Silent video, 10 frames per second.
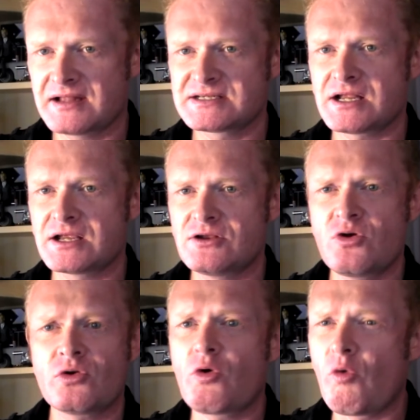It's like
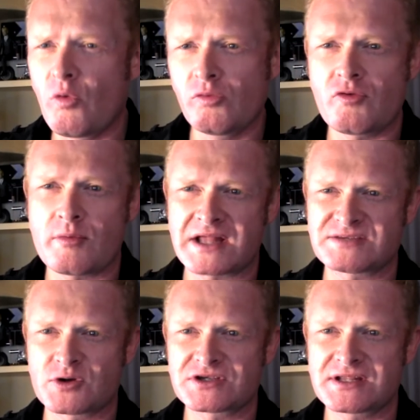not all
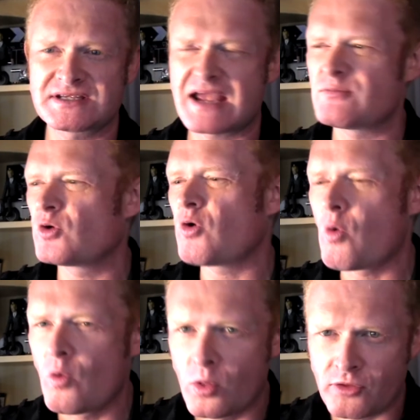romance books are the same. Not
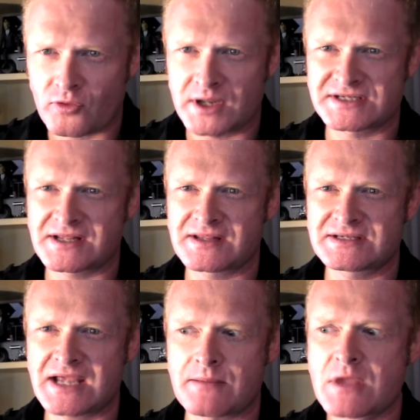all thrillers are the
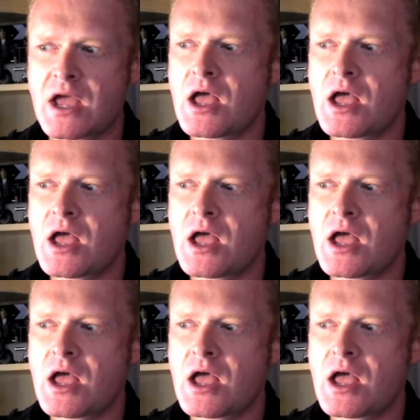same.